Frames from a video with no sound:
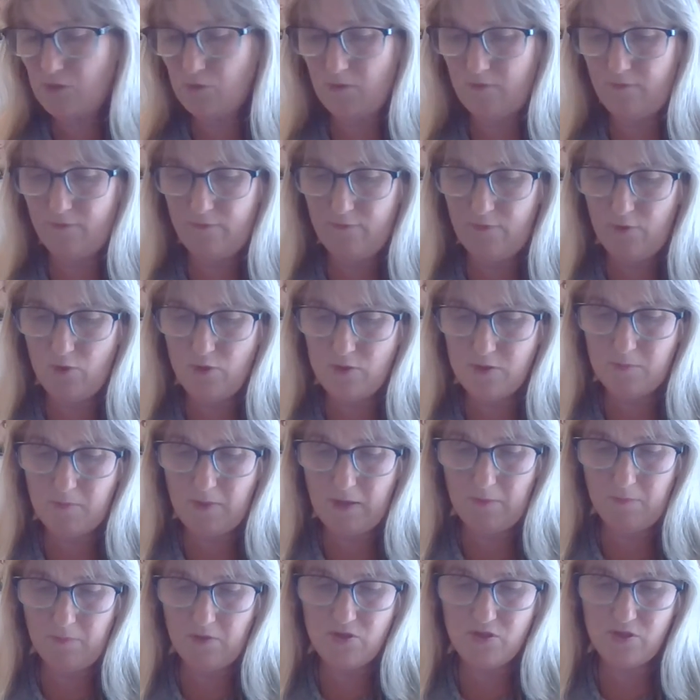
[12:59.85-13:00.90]
were first
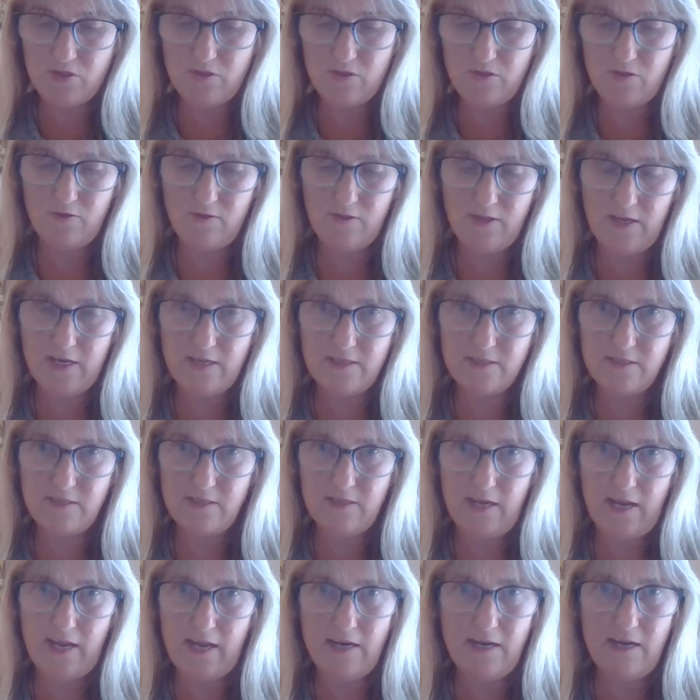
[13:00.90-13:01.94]
published in
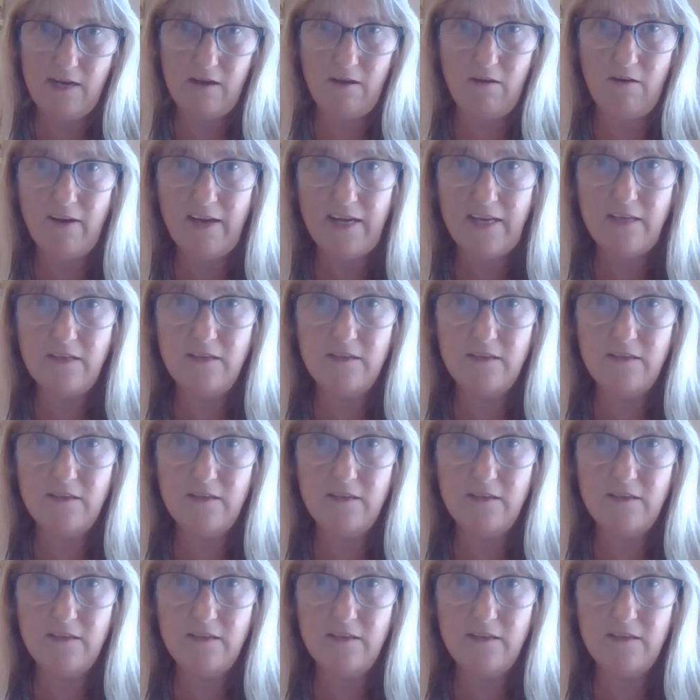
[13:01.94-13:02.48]
2009